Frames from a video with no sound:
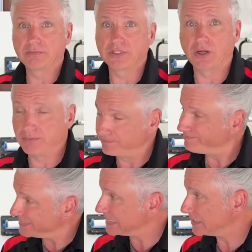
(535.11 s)
So
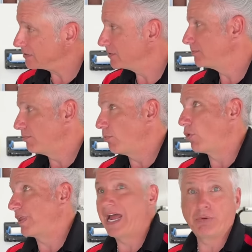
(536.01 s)

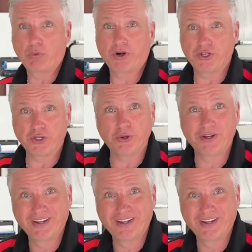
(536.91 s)
more than I would want to do.